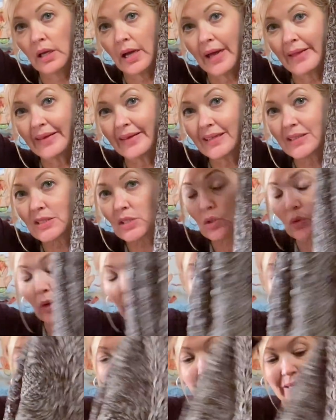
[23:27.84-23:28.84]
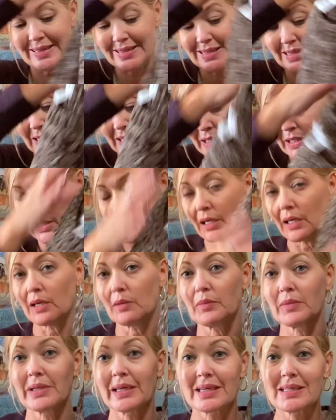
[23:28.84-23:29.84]
I think it's a great basic
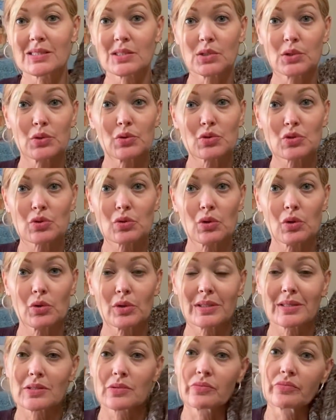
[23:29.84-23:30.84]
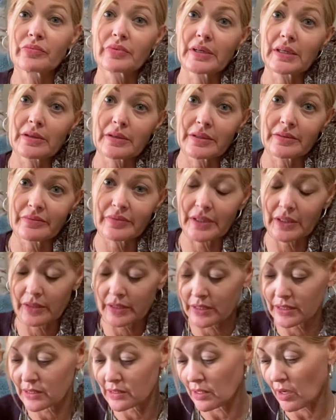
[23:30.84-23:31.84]
um, nice neutral it's very
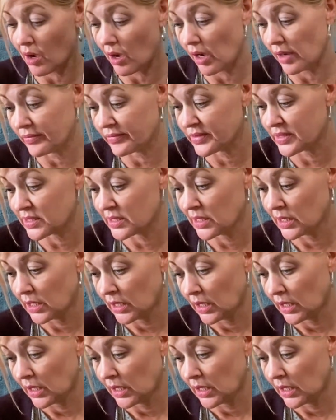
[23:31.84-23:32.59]
very soft